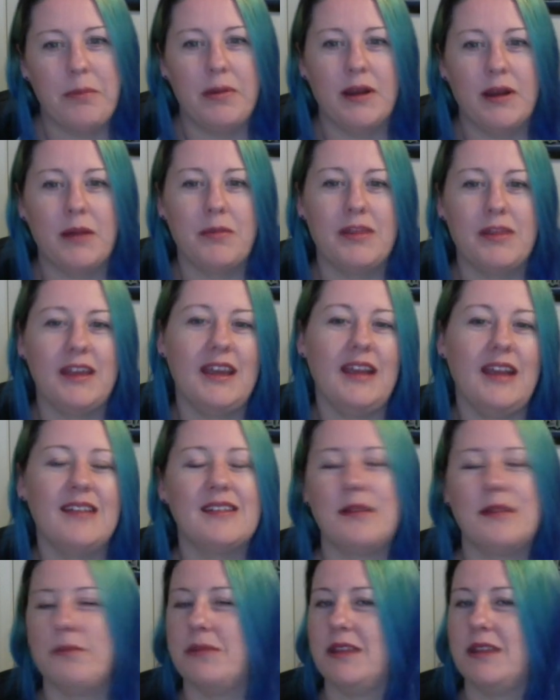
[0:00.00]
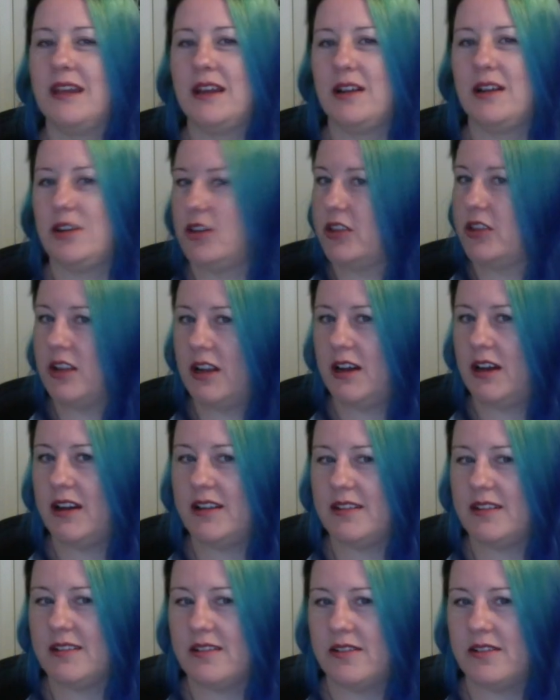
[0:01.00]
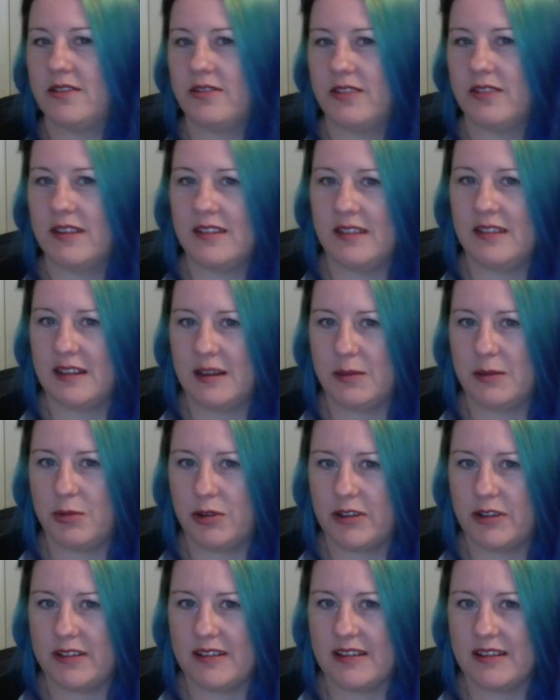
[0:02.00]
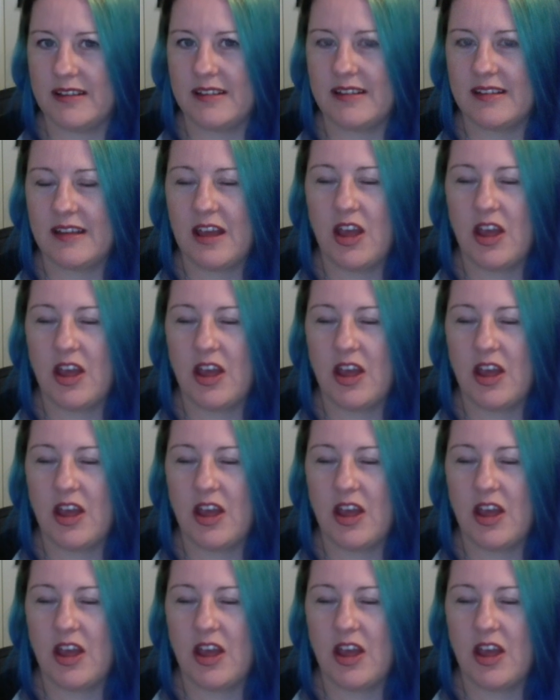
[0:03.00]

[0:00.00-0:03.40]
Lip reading: but I'm thinking something along the lines of The Zilla Princess,